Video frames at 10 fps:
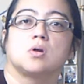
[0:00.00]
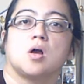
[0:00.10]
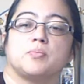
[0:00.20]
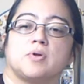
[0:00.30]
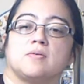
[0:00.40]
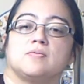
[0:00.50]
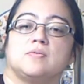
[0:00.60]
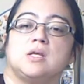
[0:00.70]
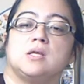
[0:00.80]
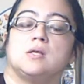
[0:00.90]
cup of
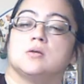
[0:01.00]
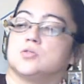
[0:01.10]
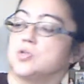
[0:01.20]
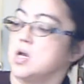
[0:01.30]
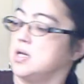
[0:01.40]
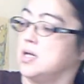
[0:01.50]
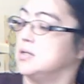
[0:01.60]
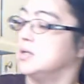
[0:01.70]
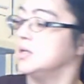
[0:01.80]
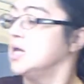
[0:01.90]
the dried
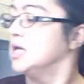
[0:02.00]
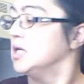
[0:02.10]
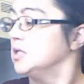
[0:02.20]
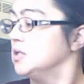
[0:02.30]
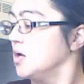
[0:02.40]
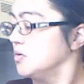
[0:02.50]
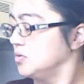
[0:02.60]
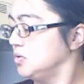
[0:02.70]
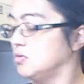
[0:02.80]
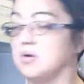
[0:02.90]
onion. Now,
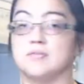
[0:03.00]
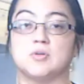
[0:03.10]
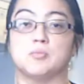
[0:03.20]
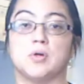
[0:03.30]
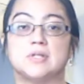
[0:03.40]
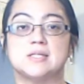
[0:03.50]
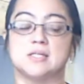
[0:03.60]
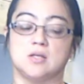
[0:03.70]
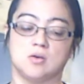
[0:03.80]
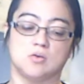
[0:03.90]
you don't have to put this
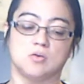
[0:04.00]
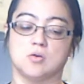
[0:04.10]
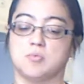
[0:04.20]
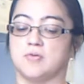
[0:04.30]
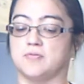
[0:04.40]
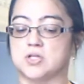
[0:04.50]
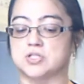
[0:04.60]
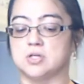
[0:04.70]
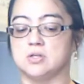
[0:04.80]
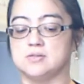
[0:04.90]
in here. You can put fresh
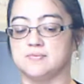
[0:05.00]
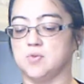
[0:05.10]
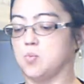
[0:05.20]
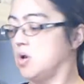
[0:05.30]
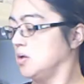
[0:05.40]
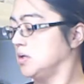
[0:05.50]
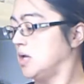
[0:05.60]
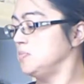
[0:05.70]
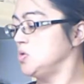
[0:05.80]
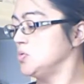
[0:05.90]
onions if you want.
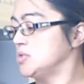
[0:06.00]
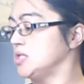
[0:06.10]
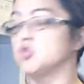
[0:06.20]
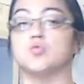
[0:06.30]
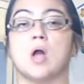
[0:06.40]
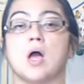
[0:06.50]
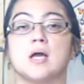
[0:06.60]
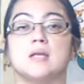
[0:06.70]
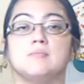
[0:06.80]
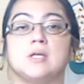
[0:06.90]
I'm using
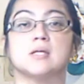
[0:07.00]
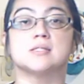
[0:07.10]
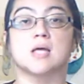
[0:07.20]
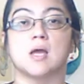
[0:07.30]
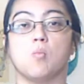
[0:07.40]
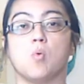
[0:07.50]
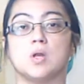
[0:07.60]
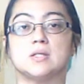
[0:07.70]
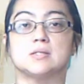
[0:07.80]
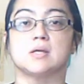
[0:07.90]
dried because I want
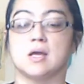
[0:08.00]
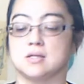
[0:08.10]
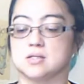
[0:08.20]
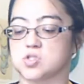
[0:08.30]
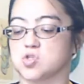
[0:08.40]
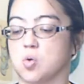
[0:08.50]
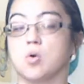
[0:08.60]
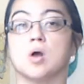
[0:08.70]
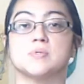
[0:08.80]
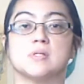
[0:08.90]
it to kind of soak
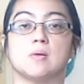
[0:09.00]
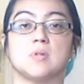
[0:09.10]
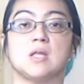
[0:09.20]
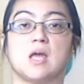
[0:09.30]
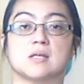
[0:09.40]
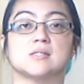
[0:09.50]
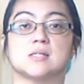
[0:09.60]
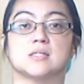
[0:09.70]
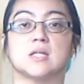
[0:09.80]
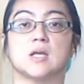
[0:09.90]
up some of the excess
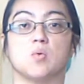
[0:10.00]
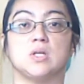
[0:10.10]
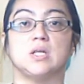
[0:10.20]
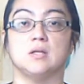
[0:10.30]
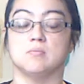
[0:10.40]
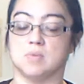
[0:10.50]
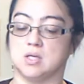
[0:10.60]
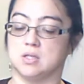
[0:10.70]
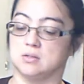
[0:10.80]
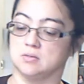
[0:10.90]
liquid in my
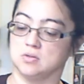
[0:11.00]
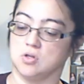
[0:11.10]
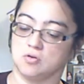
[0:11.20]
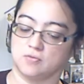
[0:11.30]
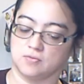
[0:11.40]
loaf.